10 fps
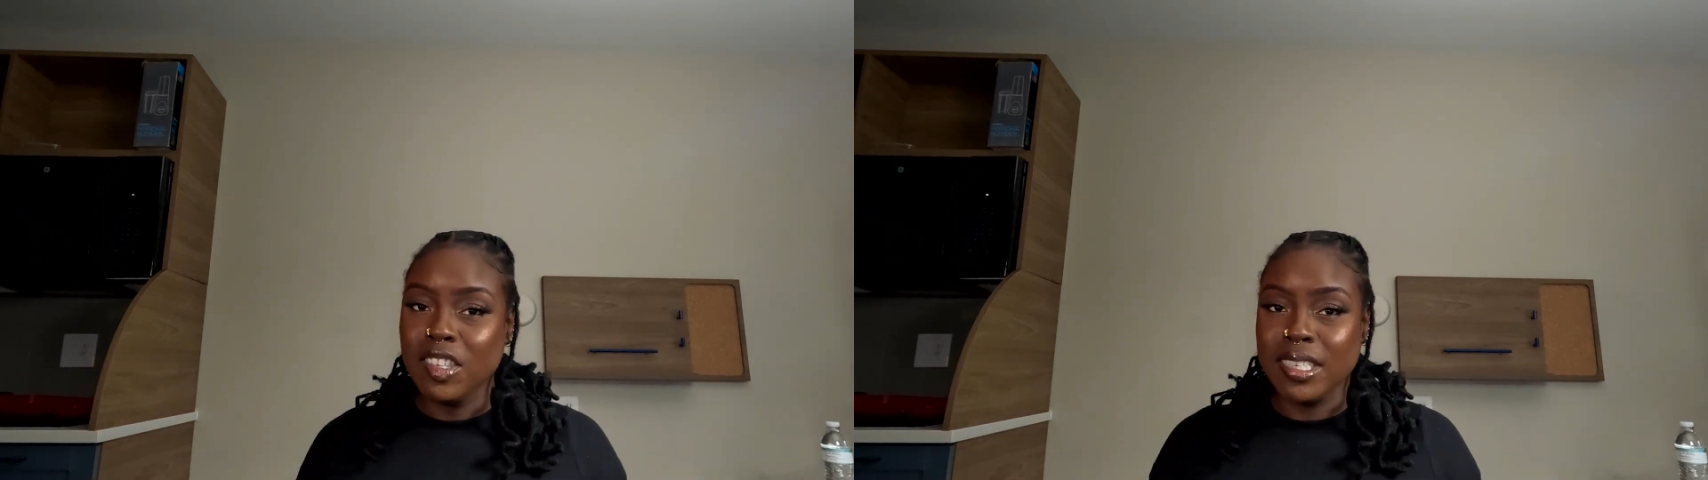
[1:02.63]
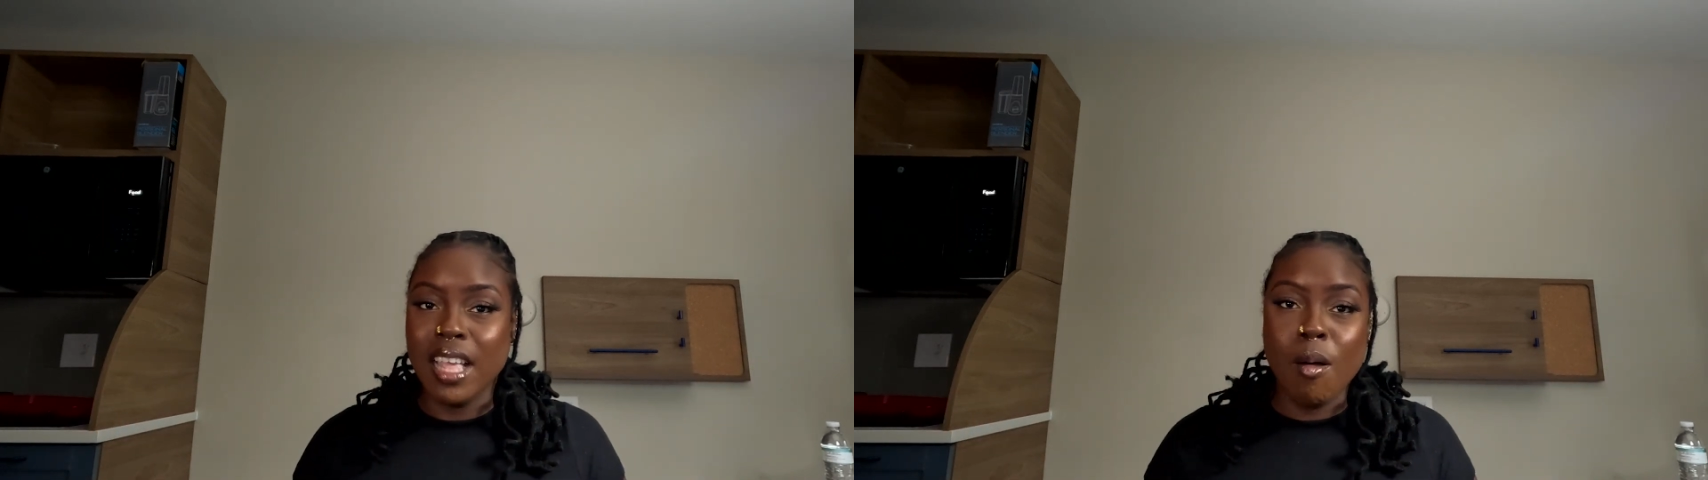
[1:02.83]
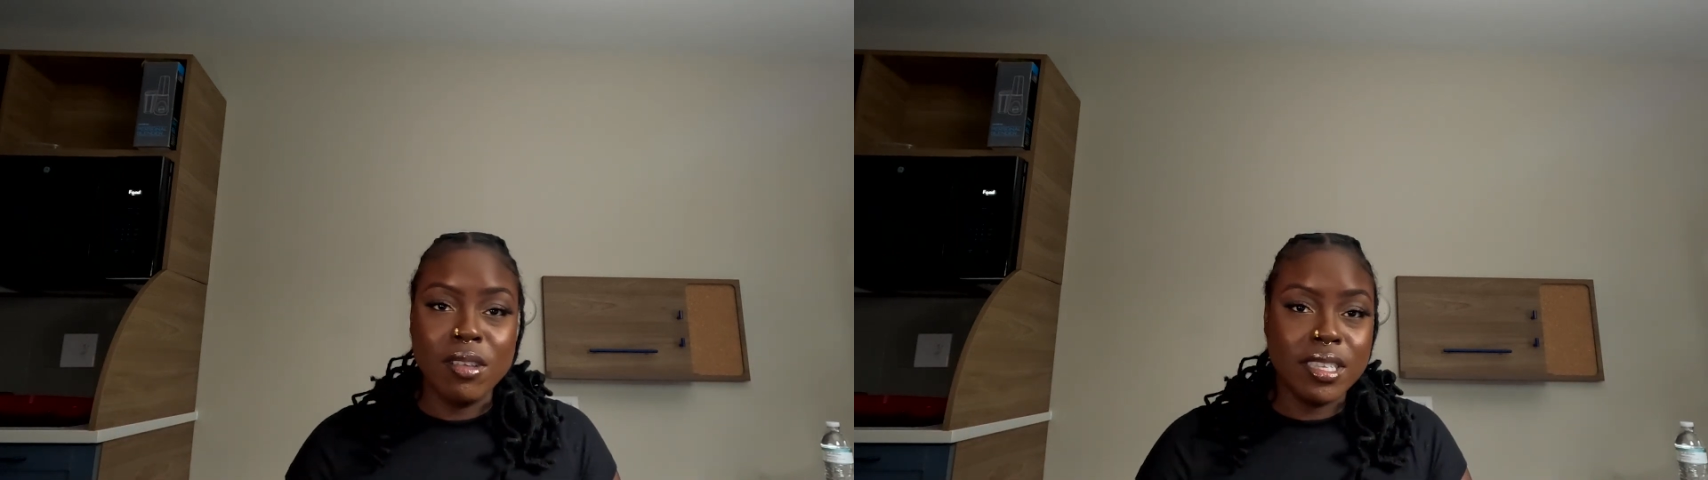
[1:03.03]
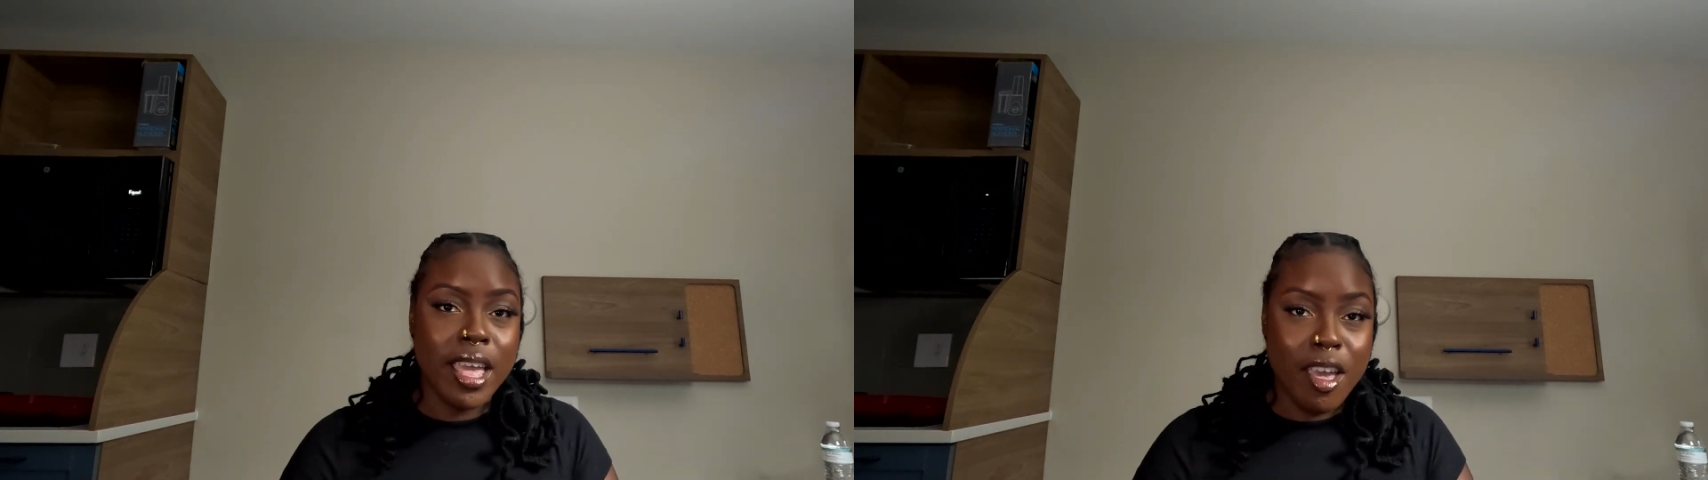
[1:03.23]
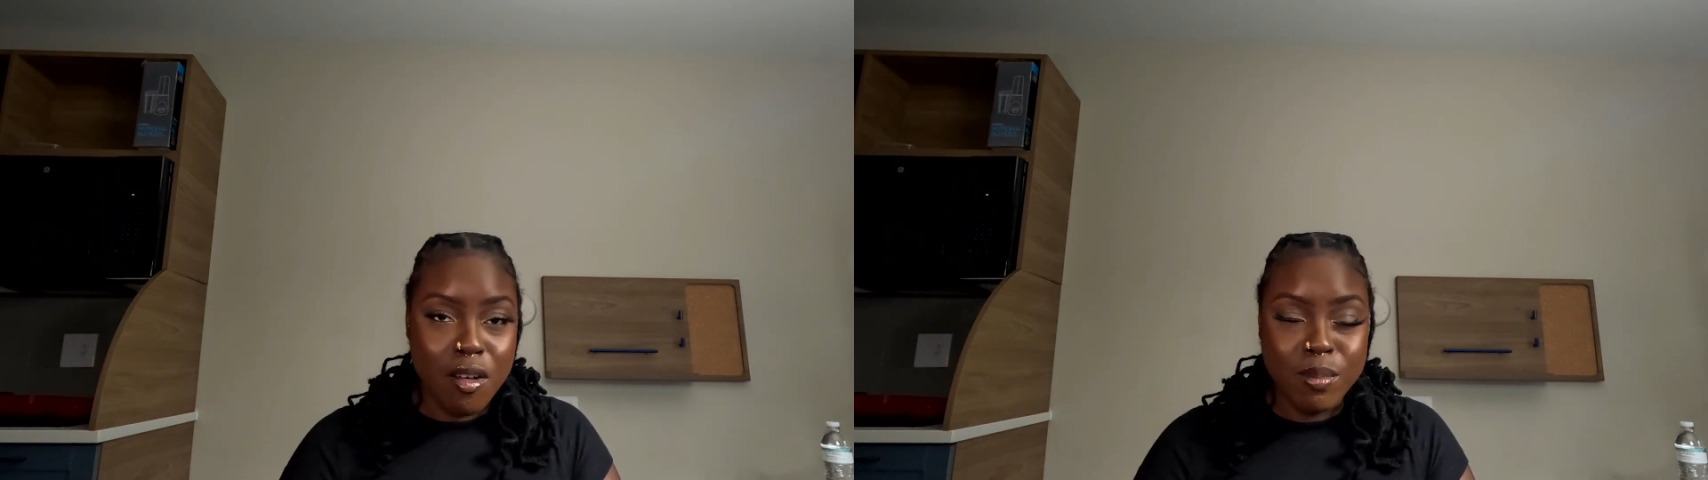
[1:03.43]
because I was
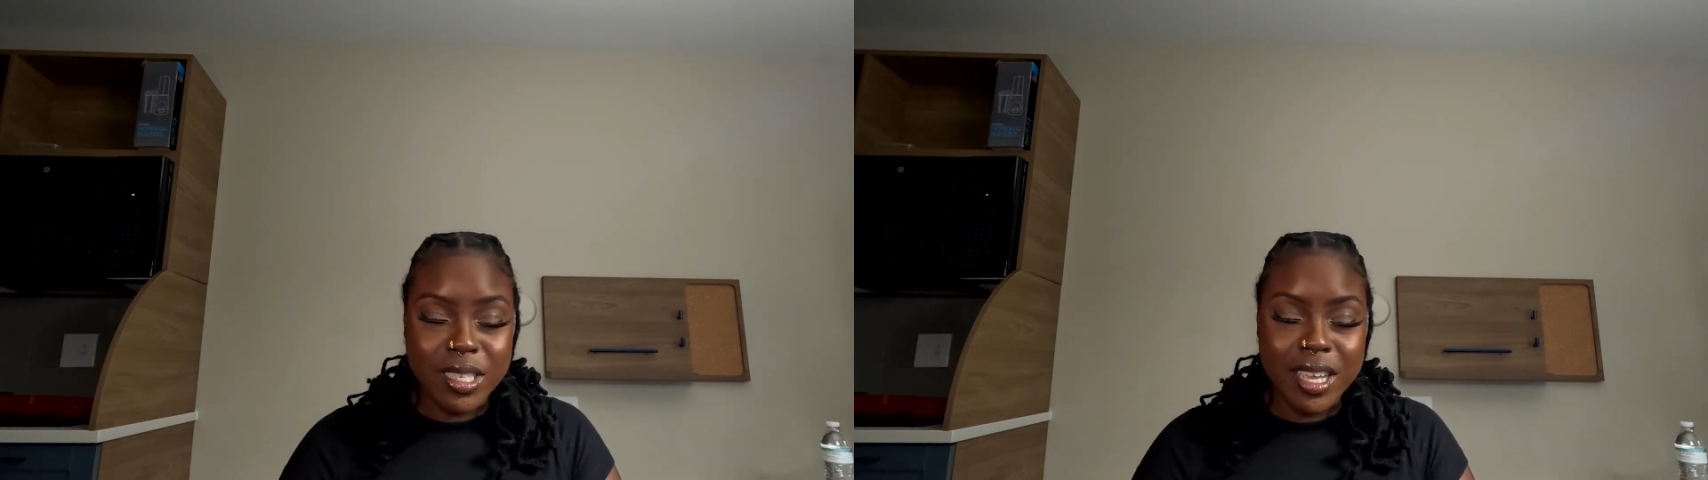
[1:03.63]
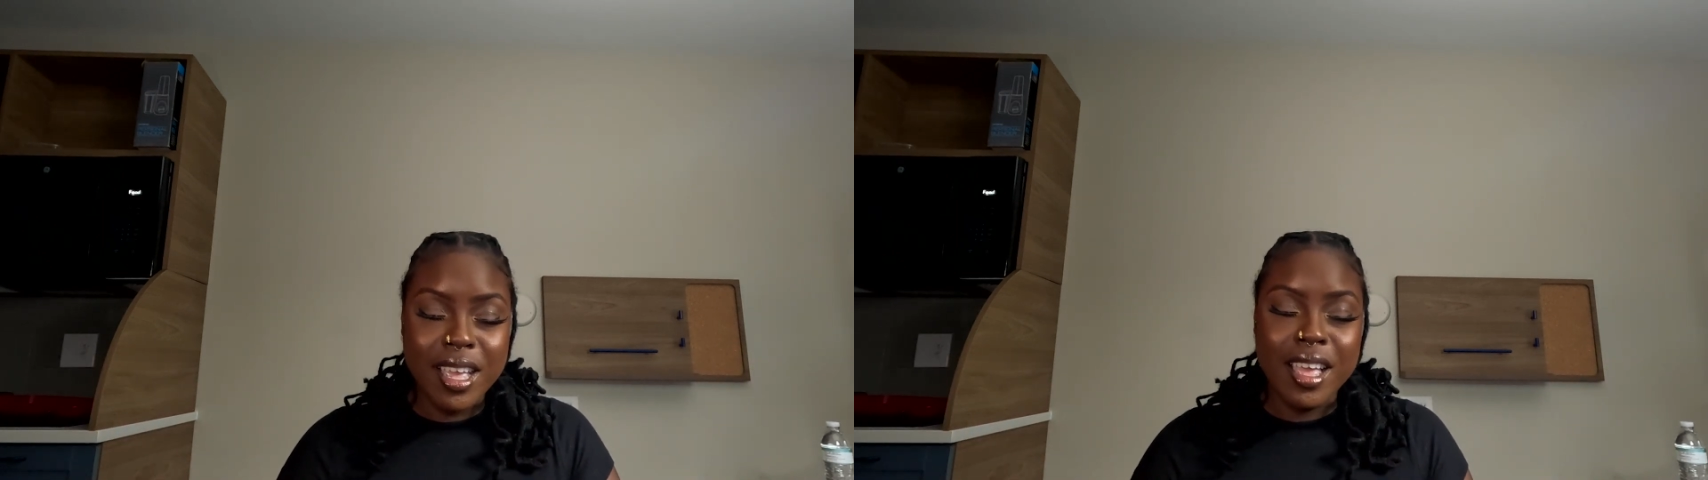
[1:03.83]
helped